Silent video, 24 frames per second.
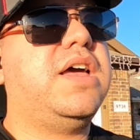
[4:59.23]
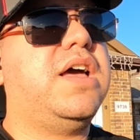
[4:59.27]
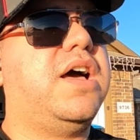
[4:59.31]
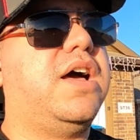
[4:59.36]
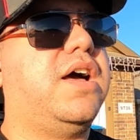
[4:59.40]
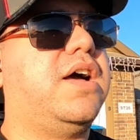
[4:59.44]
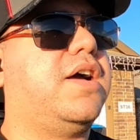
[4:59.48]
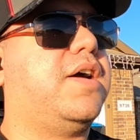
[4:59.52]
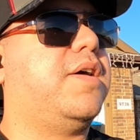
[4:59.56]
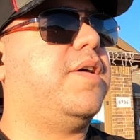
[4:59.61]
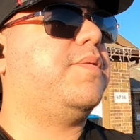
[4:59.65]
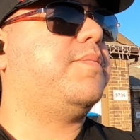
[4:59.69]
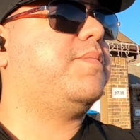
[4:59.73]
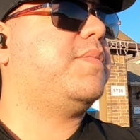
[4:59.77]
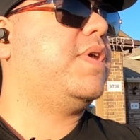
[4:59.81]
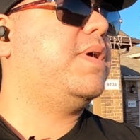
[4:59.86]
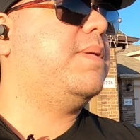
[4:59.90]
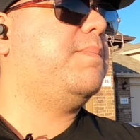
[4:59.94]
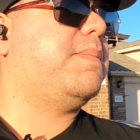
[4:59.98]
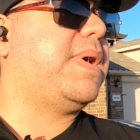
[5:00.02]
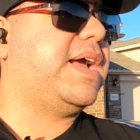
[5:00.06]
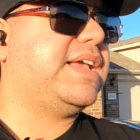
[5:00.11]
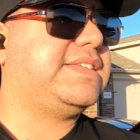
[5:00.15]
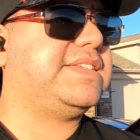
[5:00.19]

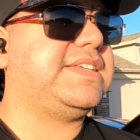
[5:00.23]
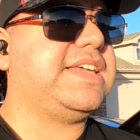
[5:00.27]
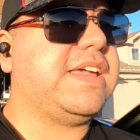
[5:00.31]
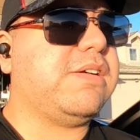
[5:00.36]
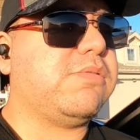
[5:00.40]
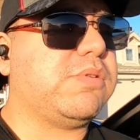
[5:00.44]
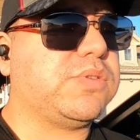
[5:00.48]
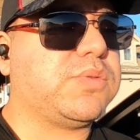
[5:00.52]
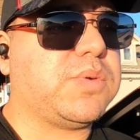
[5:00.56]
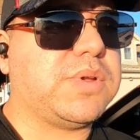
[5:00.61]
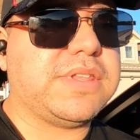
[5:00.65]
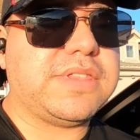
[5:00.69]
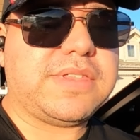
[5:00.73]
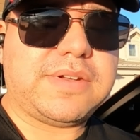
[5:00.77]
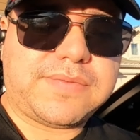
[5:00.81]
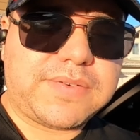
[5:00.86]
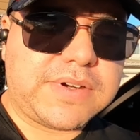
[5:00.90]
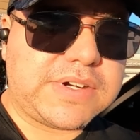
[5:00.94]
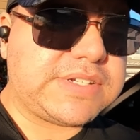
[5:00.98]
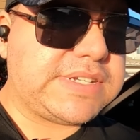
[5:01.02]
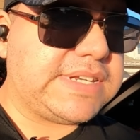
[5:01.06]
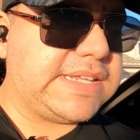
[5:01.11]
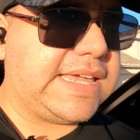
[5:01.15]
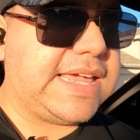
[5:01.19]
My C8 was one of the
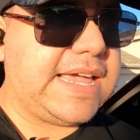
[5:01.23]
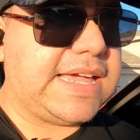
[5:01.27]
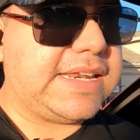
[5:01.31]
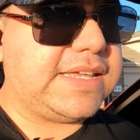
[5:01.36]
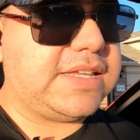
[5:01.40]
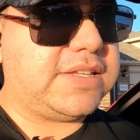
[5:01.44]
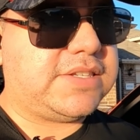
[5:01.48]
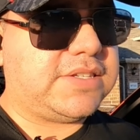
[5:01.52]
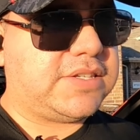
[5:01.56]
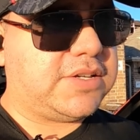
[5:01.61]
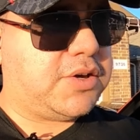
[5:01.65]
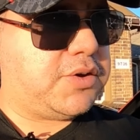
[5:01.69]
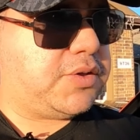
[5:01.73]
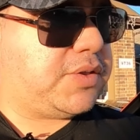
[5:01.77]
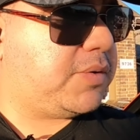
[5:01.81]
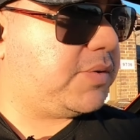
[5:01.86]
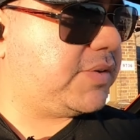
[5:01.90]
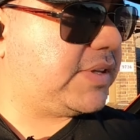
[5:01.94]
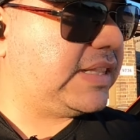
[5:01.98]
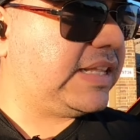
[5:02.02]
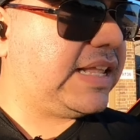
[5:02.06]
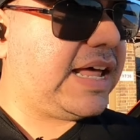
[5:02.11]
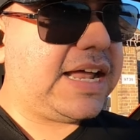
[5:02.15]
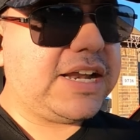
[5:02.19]
first to get it, so there
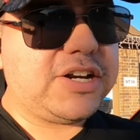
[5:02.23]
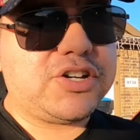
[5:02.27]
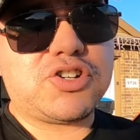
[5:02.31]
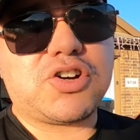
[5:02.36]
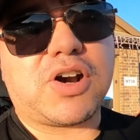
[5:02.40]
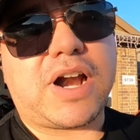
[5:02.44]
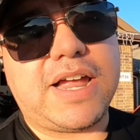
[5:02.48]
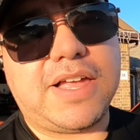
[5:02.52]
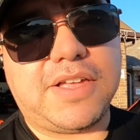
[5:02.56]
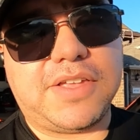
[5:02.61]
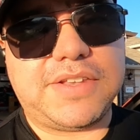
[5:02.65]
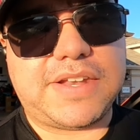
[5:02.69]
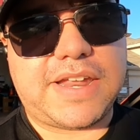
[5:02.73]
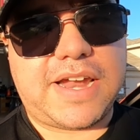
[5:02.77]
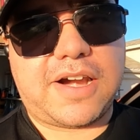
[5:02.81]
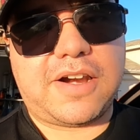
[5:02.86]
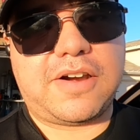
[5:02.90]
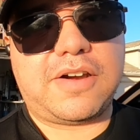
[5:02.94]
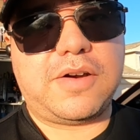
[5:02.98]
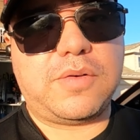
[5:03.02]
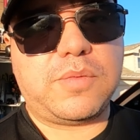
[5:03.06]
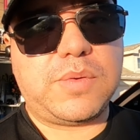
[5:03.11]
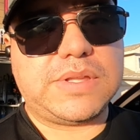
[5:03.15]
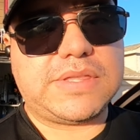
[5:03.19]
was a lot of trial and
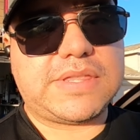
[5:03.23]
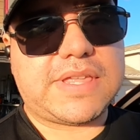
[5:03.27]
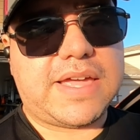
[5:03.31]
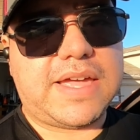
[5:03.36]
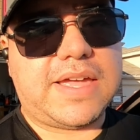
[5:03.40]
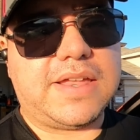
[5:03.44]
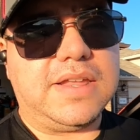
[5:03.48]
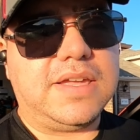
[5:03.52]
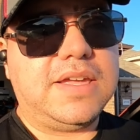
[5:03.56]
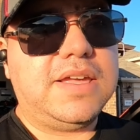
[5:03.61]
error with that.